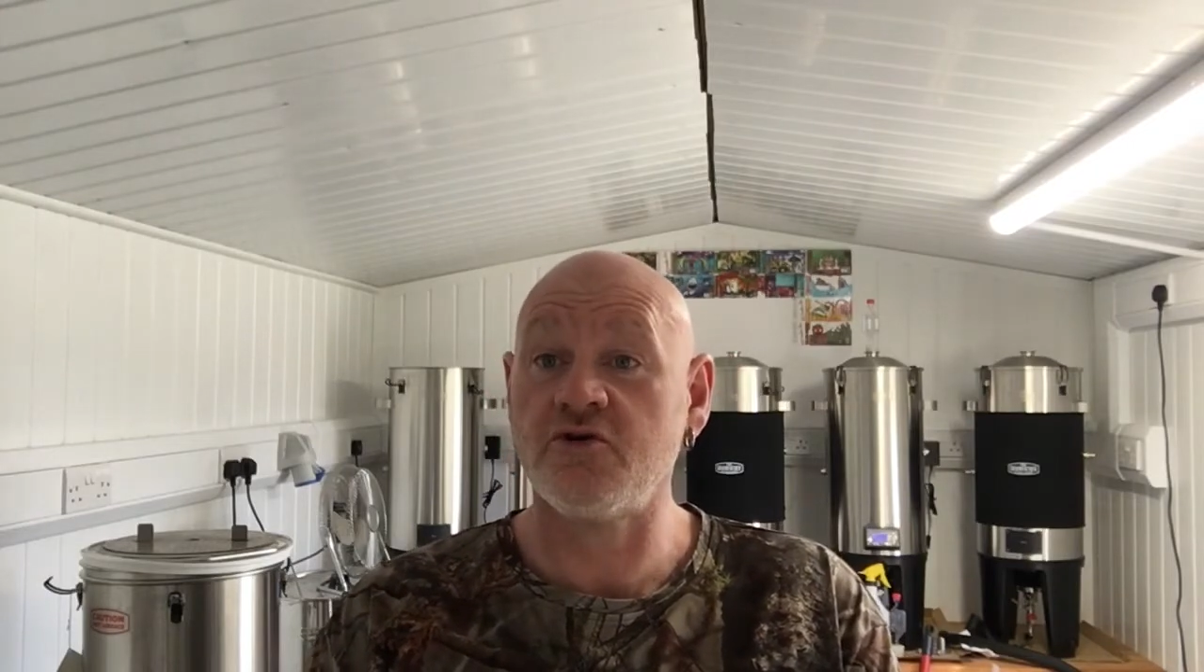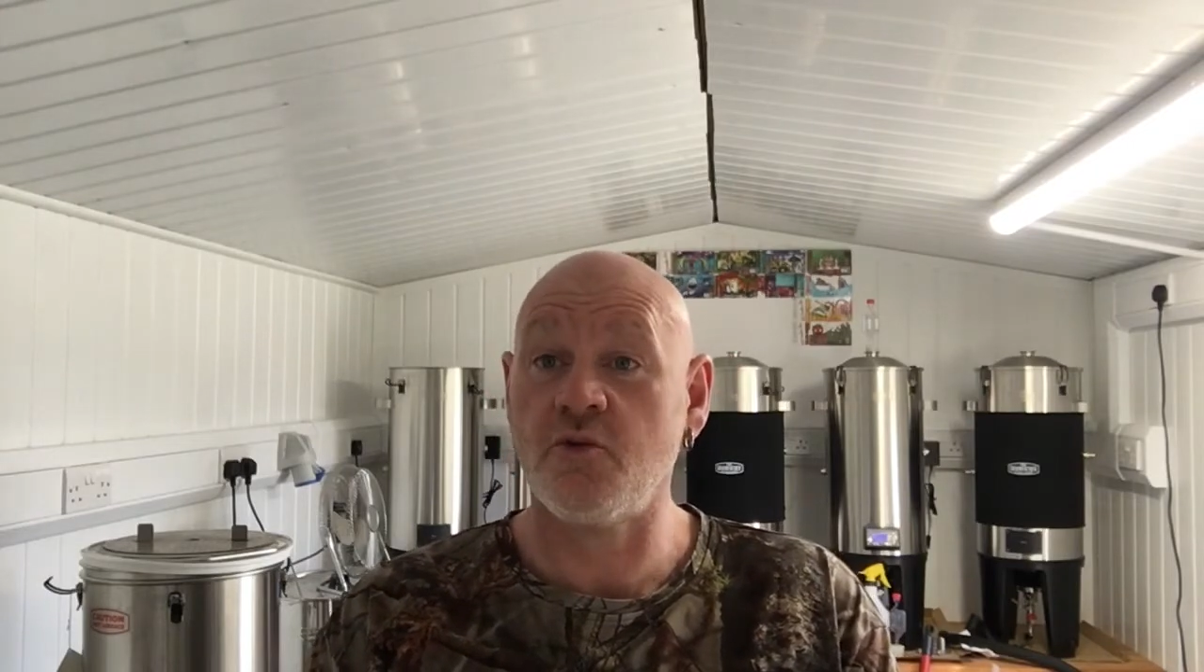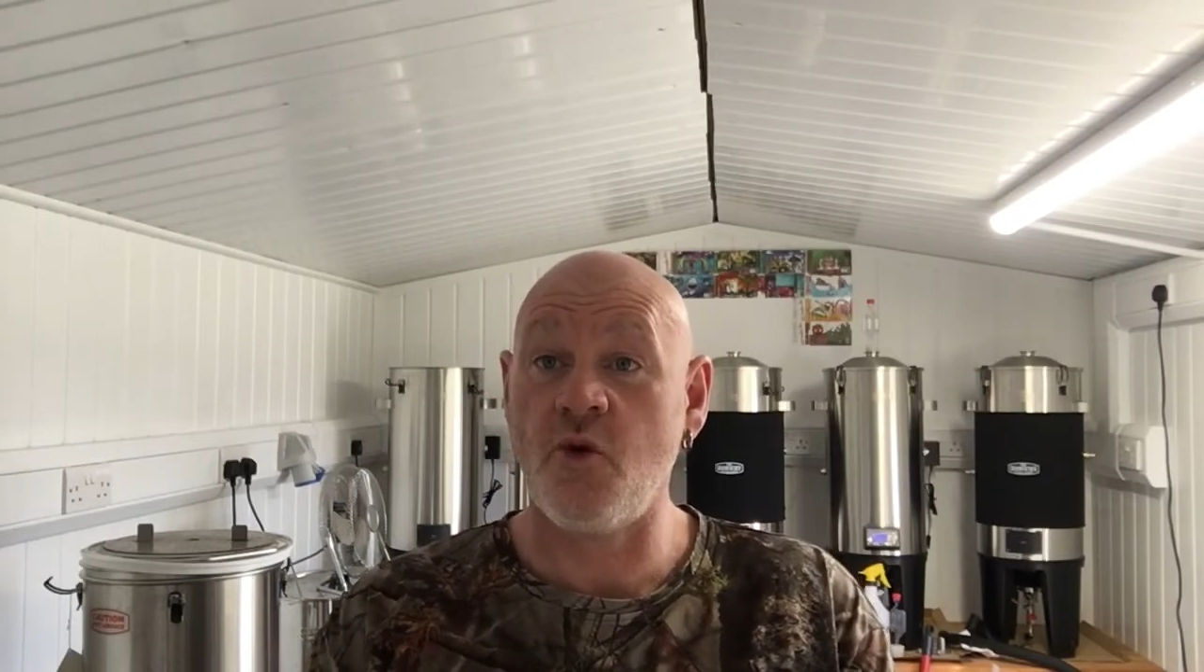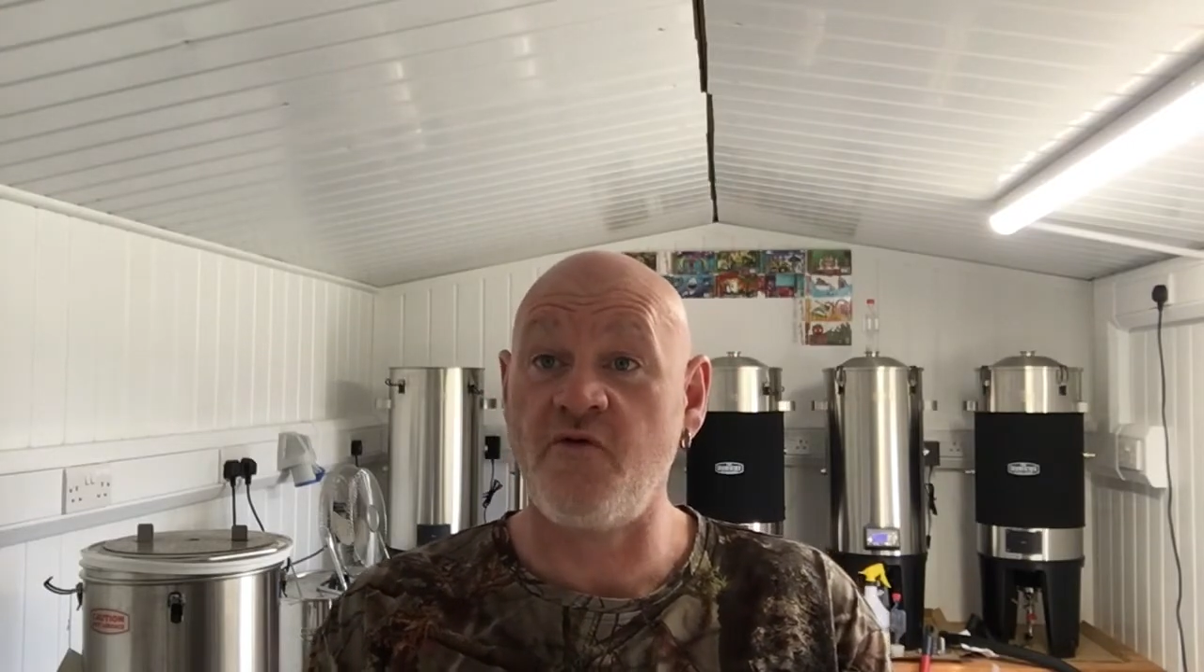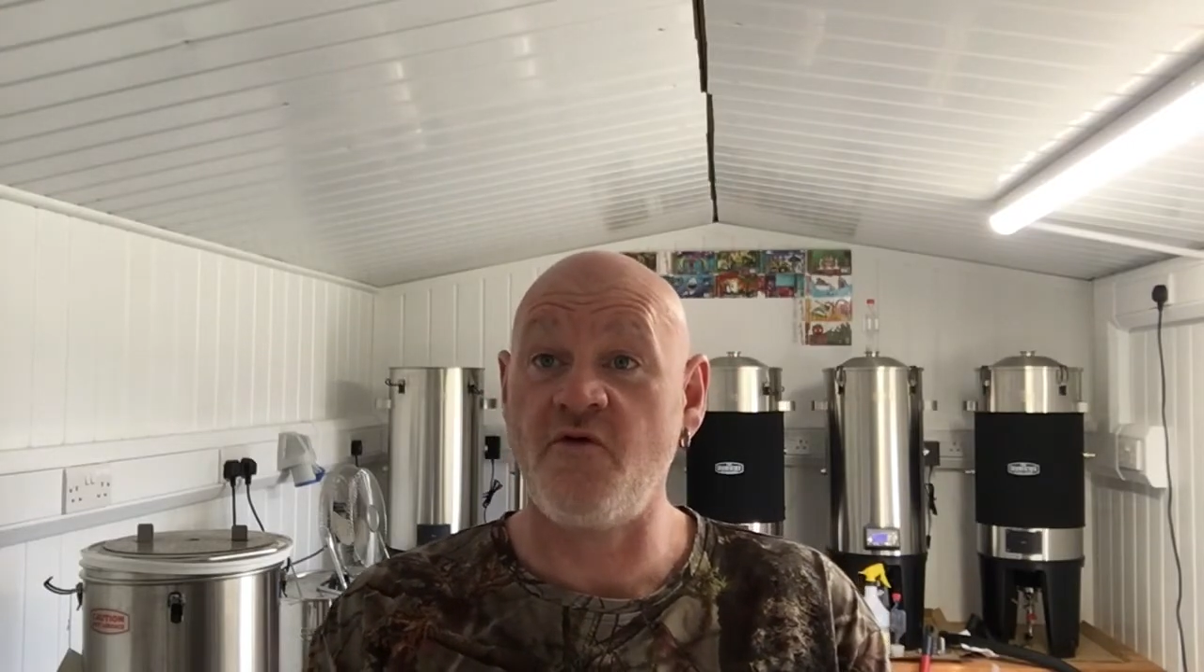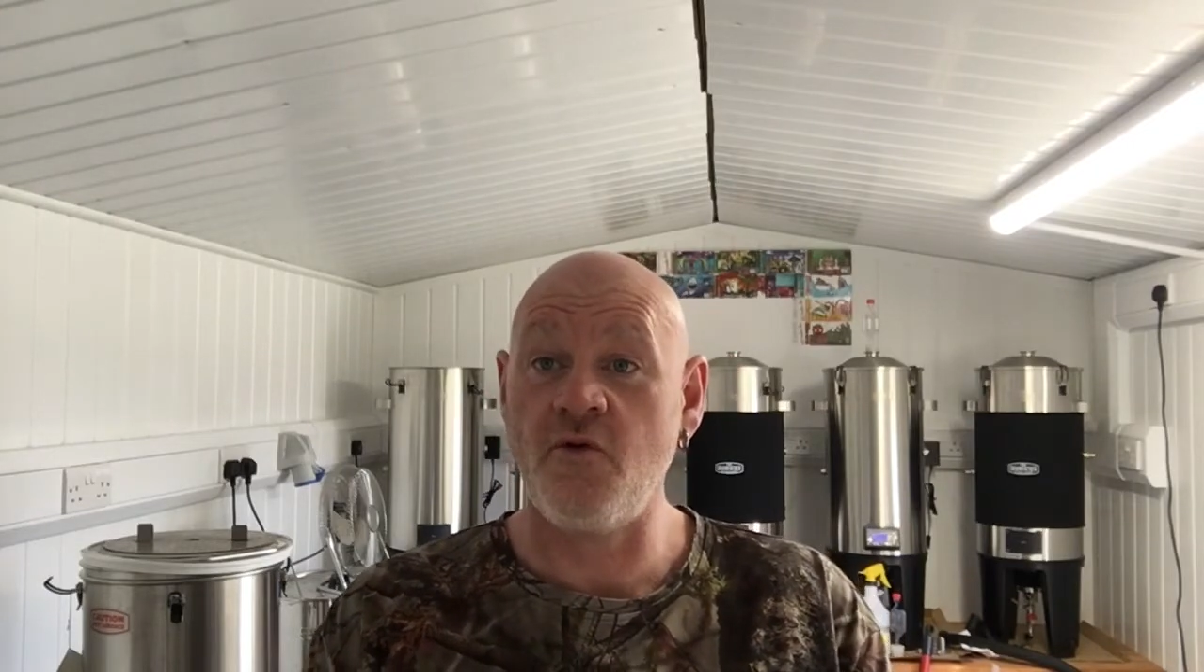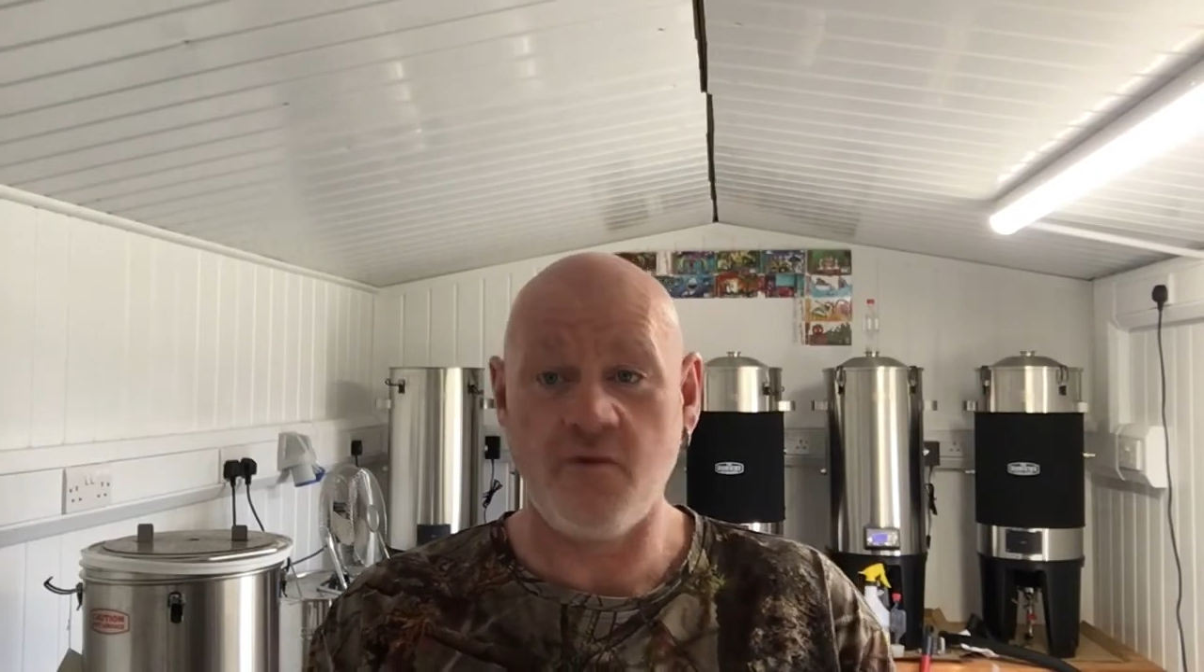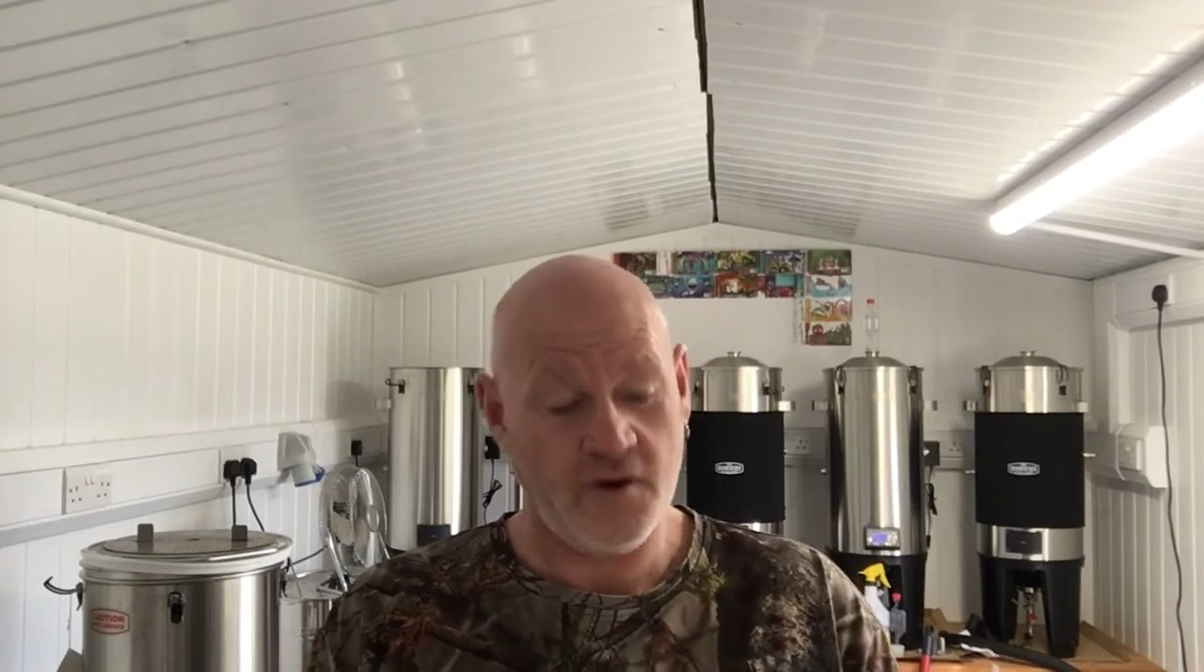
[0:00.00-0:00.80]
to waffle.